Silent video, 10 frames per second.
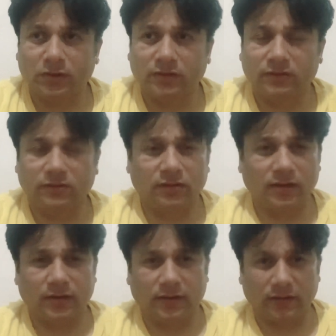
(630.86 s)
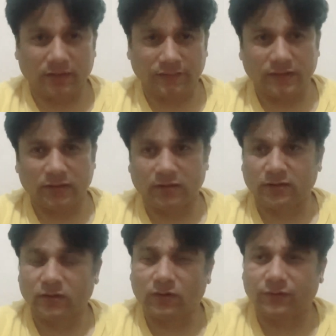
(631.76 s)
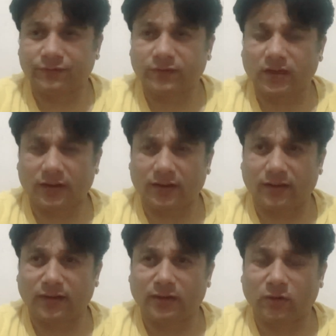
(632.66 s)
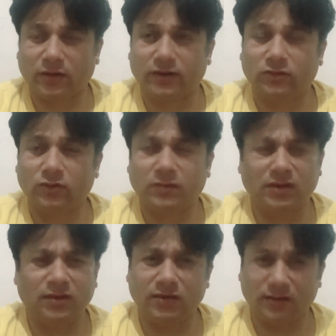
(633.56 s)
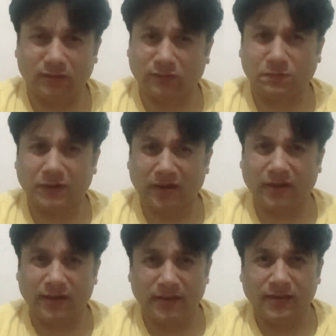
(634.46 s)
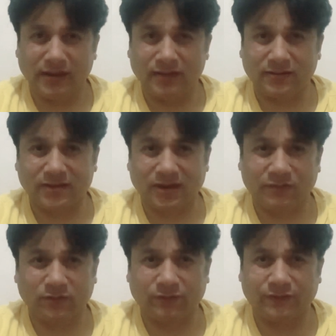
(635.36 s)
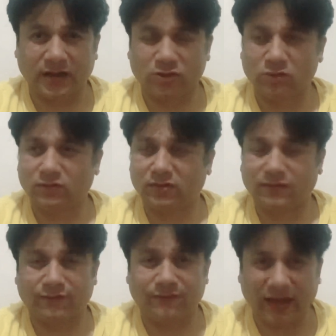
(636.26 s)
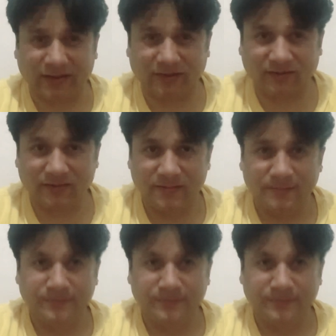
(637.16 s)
is the governor of Kerala. According to him, he is pretty intact with the factuals and facts.